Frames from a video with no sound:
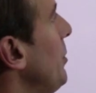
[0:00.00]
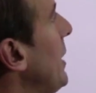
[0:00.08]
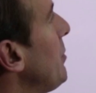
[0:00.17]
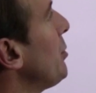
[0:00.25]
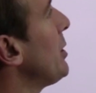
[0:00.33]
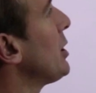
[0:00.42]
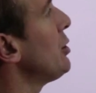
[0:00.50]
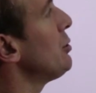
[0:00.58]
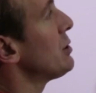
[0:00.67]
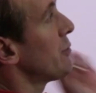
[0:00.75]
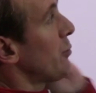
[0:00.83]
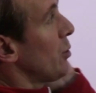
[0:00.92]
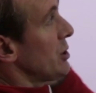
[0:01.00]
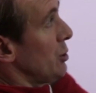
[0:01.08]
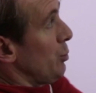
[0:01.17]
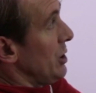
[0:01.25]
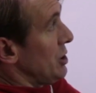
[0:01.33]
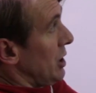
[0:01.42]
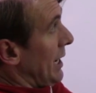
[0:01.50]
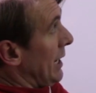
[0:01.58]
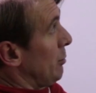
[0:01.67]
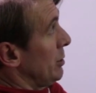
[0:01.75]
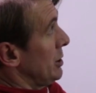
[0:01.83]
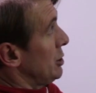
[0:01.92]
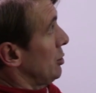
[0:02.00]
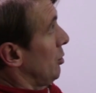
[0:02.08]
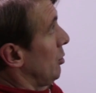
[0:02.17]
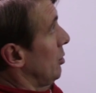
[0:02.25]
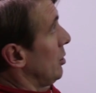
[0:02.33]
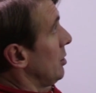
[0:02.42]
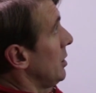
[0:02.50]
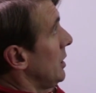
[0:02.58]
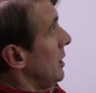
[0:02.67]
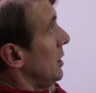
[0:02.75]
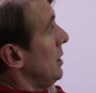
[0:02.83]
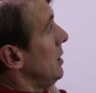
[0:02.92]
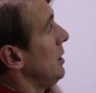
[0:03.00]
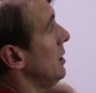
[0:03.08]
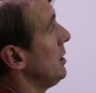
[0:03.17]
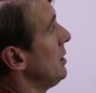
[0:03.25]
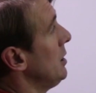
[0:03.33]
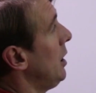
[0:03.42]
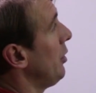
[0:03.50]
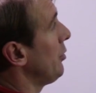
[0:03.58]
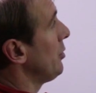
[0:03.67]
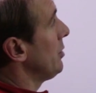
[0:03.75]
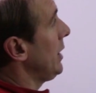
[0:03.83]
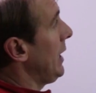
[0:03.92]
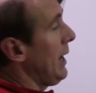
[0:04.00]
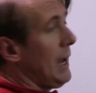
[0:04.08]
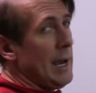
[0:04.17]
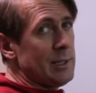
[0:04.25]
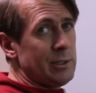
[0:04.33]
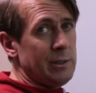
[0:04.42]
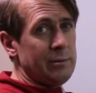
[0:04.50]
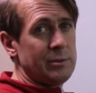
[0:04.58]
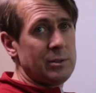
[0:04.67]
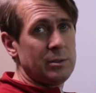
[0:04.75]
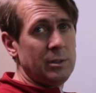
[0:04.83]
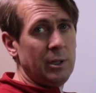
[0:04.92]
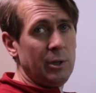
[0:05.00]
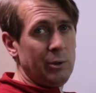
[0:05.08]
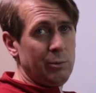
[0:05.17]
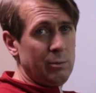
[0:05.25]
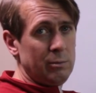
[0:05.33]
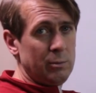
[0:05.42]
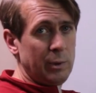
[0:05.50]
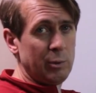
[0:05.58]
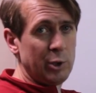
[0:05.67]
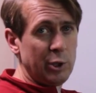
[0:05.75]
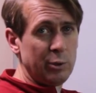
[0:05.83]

maybe we could use it for it's a rich language or other adjectives, you know, we would